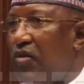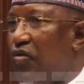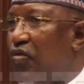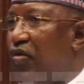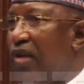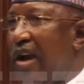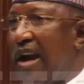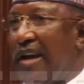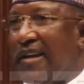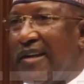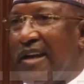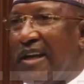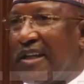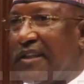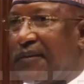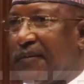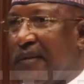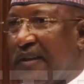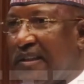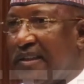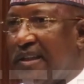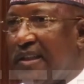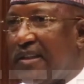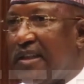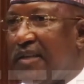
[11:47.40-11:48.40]
We had
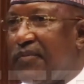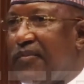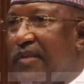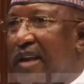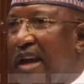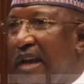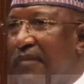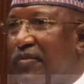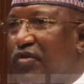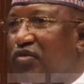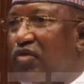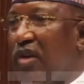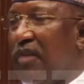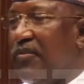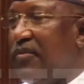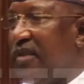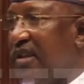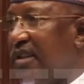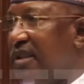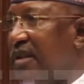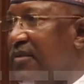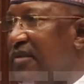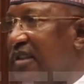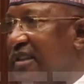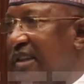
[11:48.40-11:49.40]
expected the PIB to have been
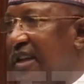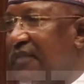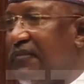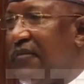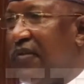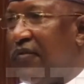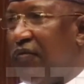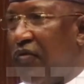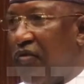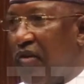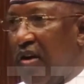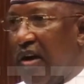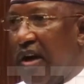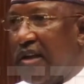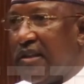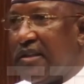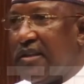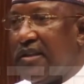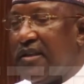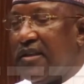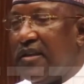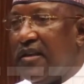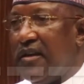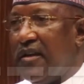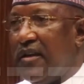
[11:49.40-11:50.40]
submitted before
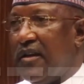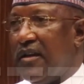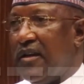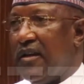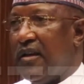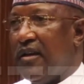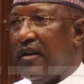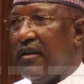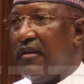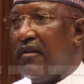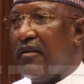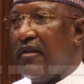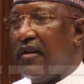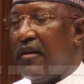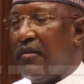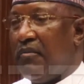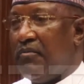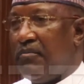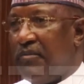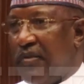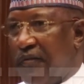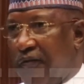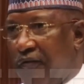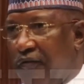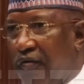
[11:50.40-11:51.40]
us,
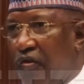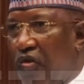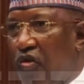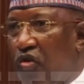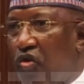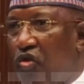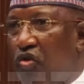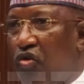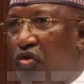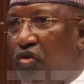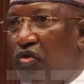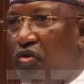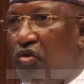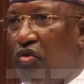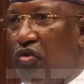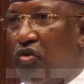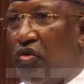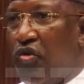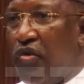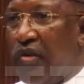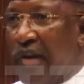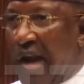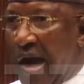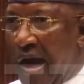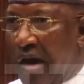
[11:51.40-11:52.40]
before
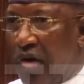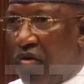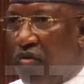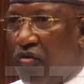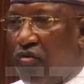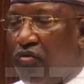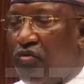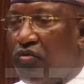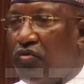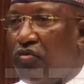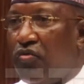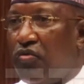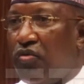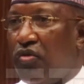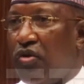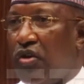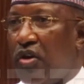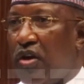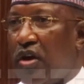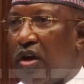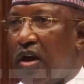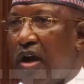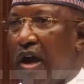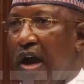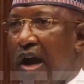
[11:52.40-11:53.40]
now.
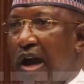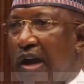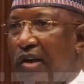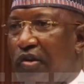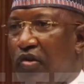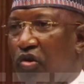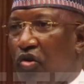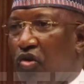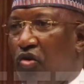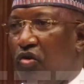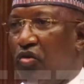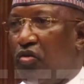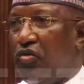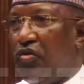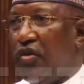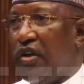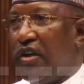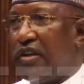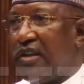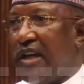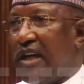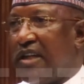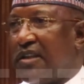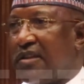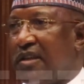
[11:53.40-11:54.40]
I know
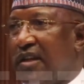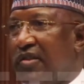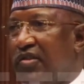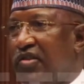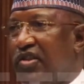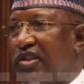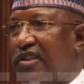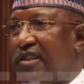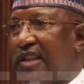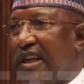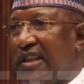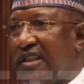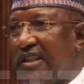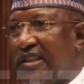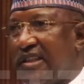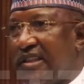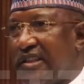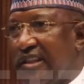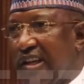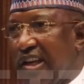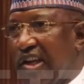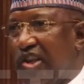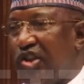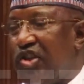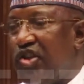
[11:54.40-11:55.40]
it has reached certain
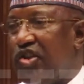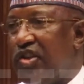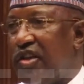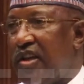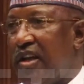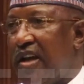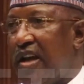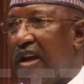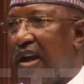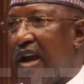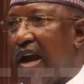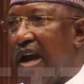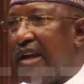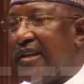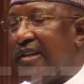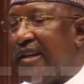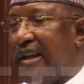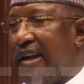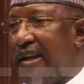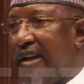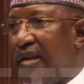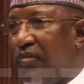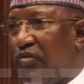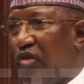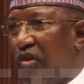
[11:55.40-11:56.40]
stage. At
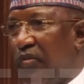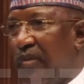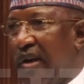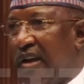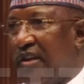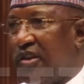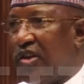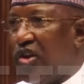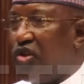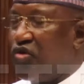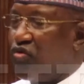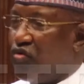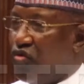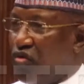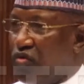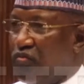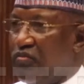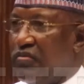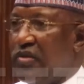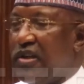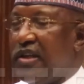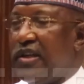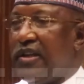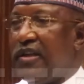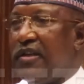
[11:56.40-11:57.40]
any moment, it could
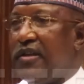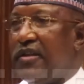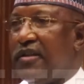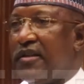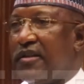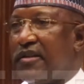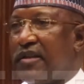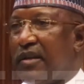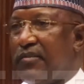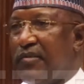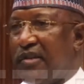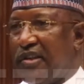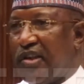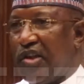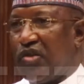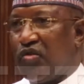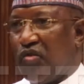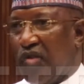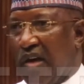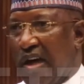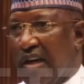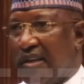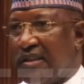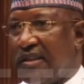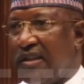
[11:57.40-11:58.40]
be submitted
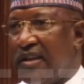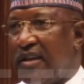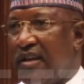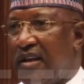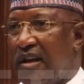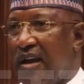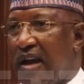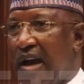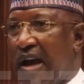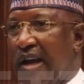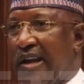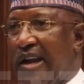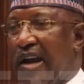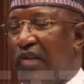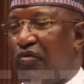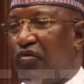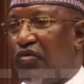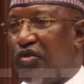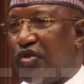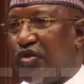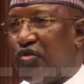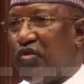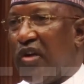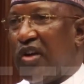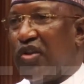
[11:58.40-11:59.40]
to us, and I
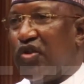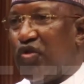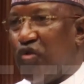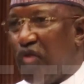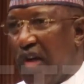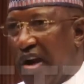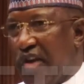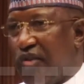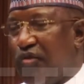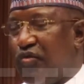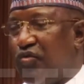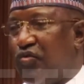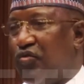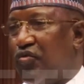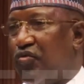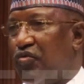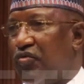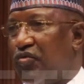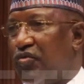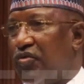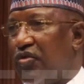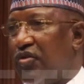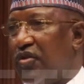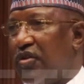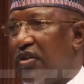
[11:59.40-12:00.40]
wish to assure you,
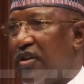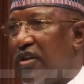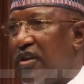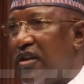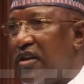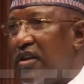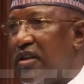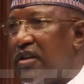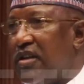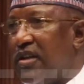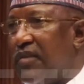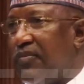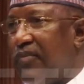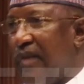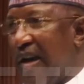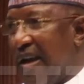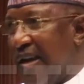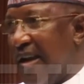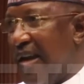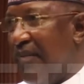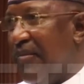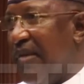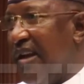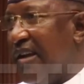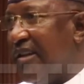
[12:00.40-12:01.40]
the
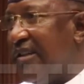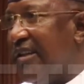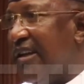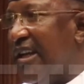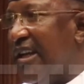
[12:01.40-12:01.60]
Parliament,